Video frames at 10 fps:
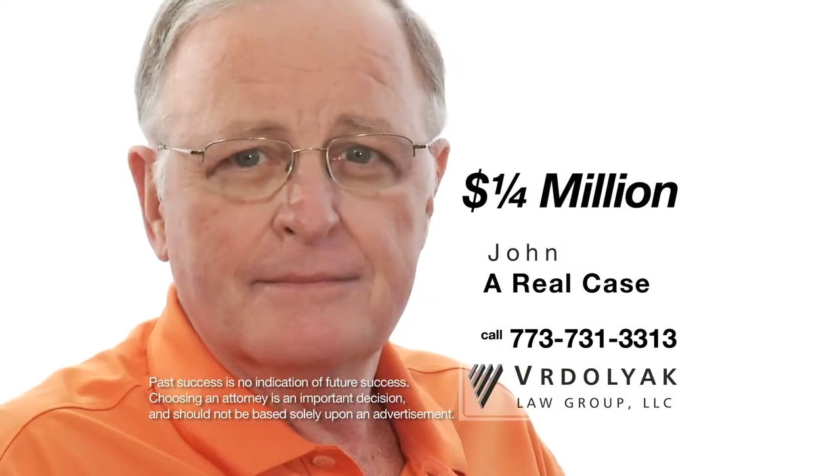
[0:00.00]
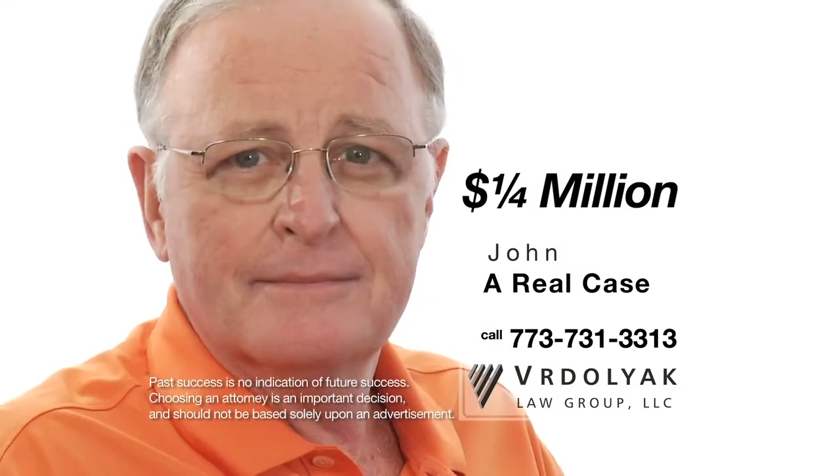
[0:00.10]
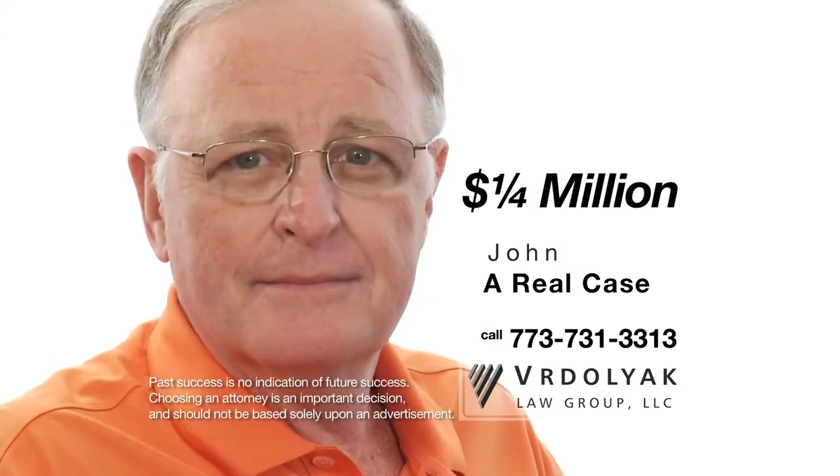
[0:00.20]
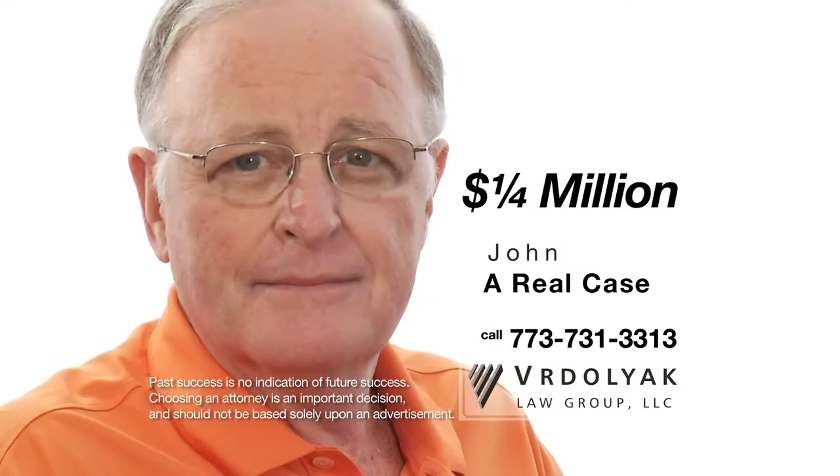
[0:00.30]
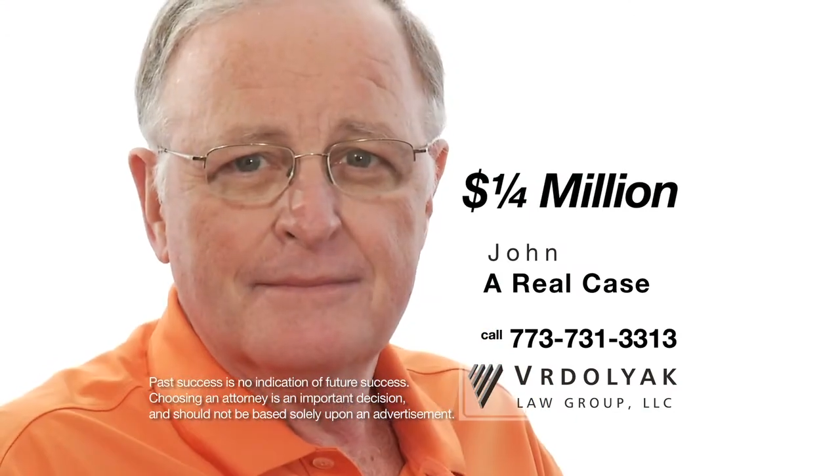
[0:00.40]
the
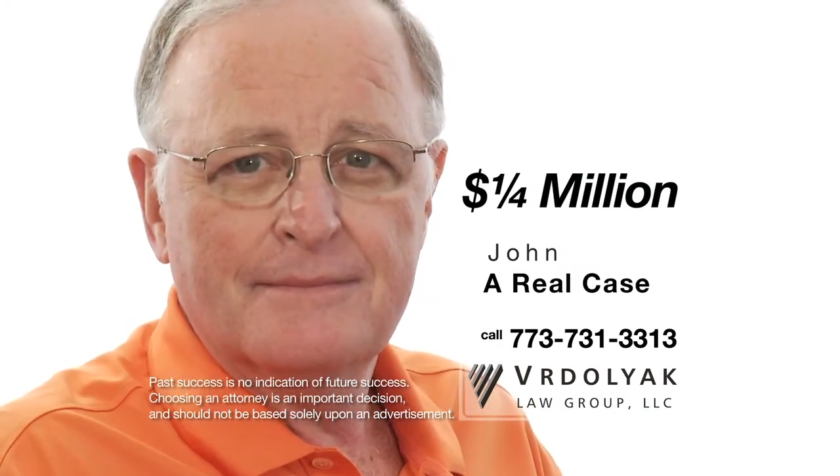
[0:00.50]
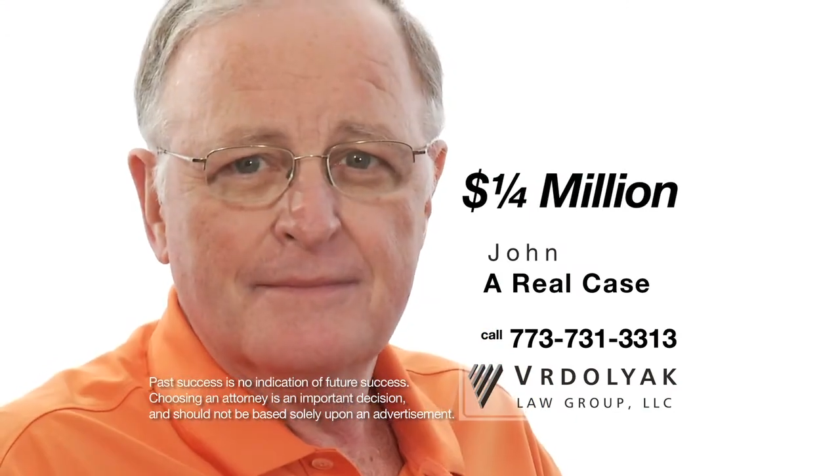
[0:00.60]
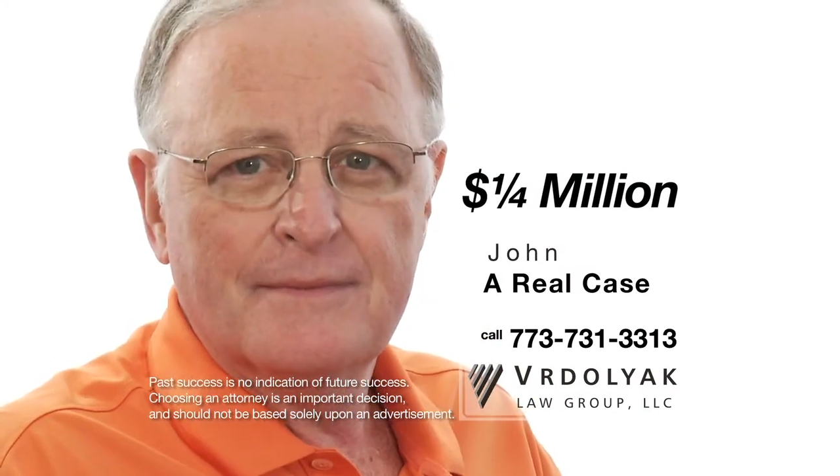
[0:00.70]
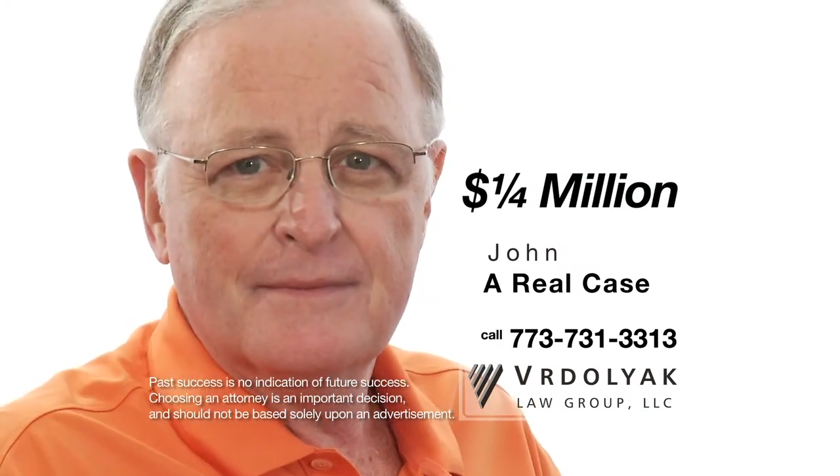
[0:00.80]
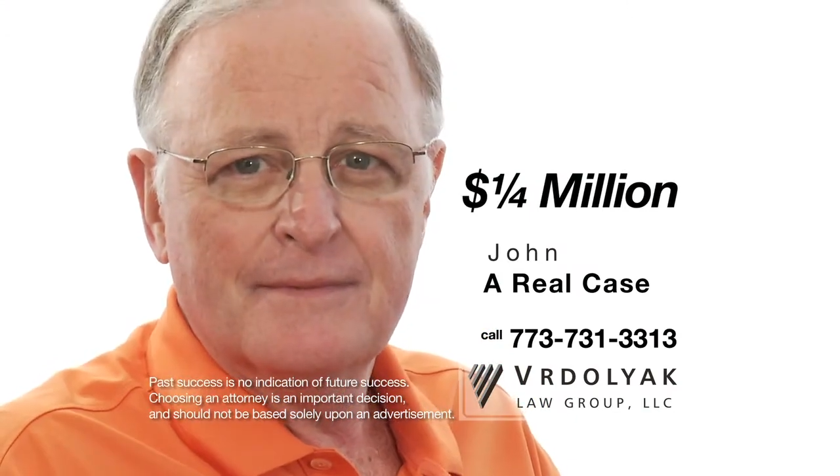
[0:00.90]
jury to
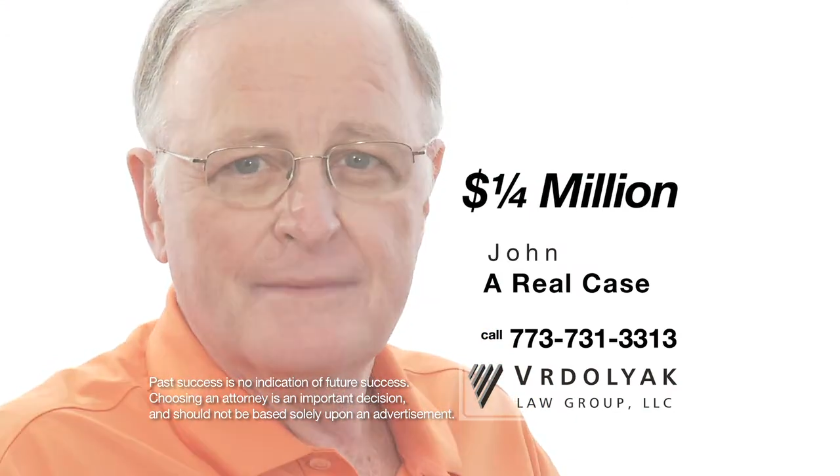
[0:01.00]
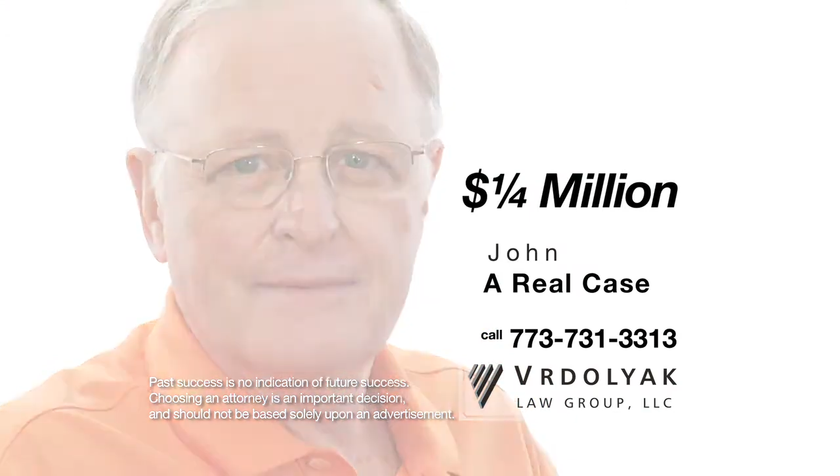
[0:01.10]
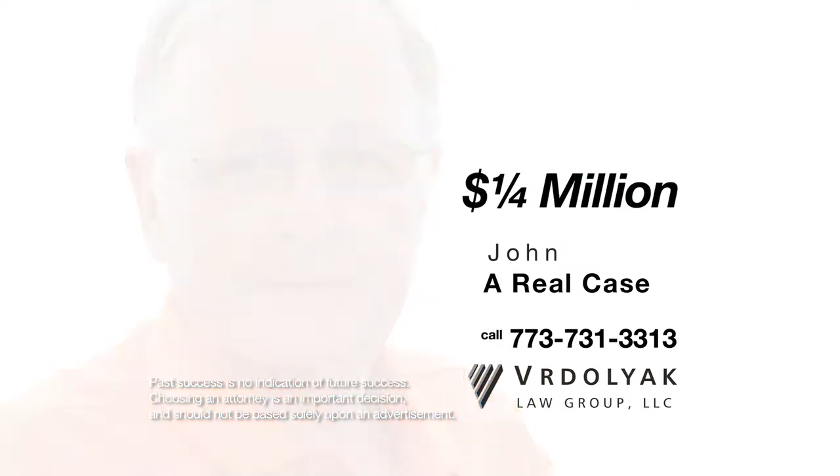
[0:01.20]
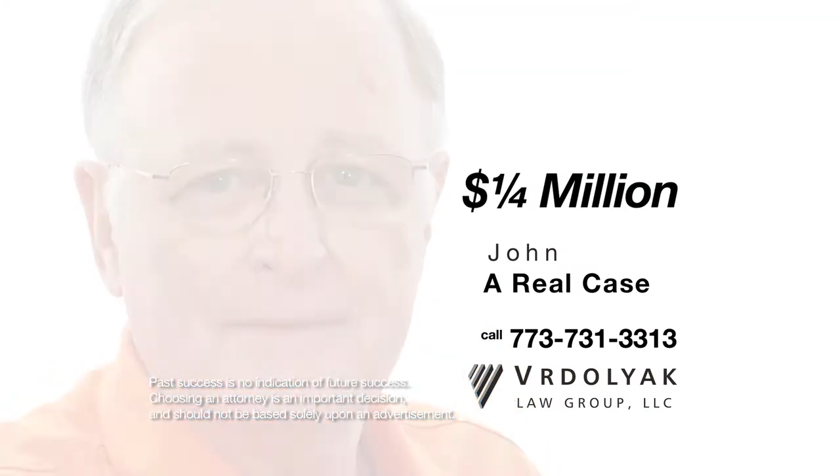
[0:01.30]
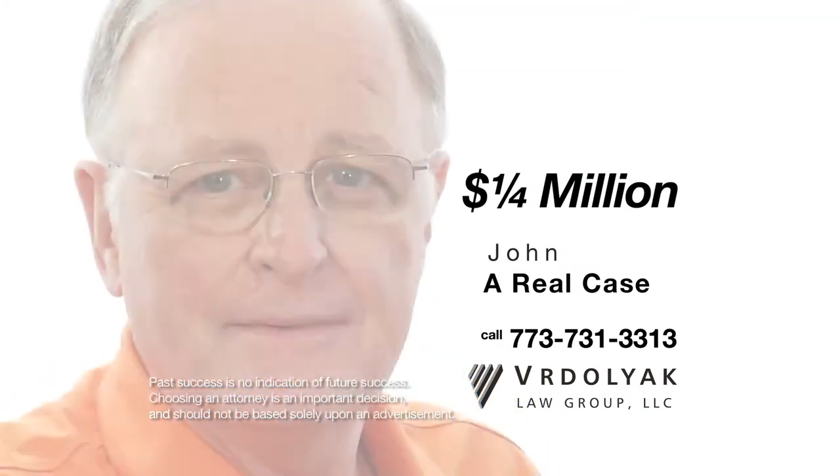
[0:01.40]
award
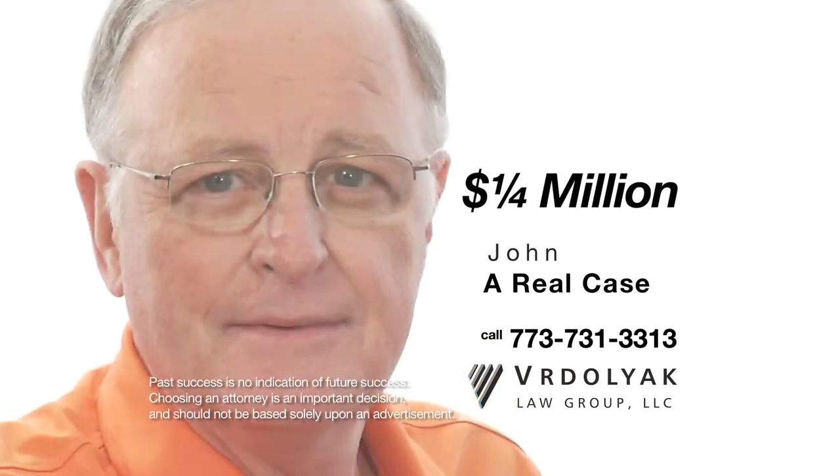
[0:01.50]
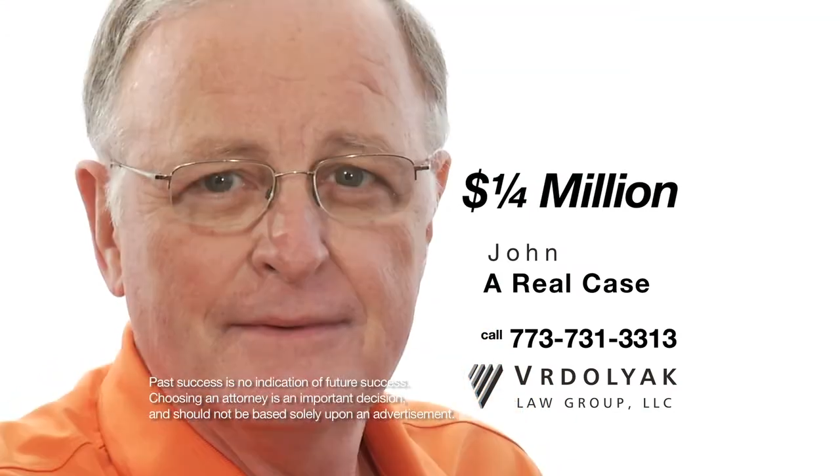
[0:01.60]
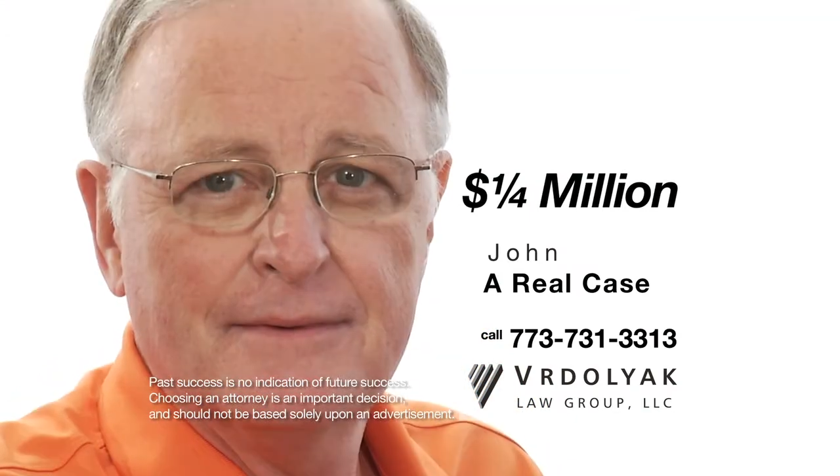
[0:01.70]
me almost